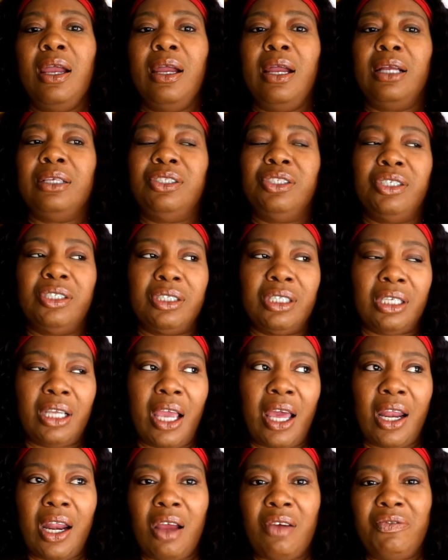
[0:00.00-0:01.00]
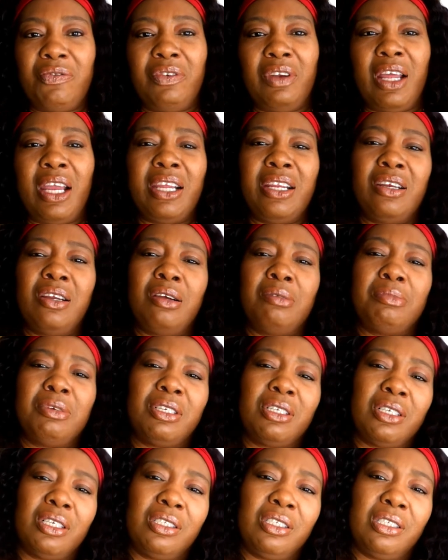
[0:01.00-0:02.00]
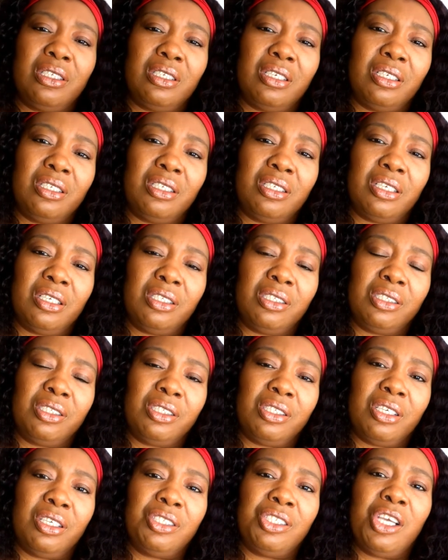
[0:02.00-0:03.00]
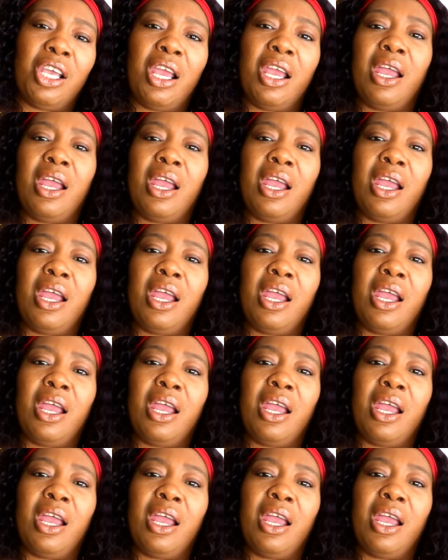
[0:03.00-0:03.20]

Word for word: I just got off flight number such and such, such and such.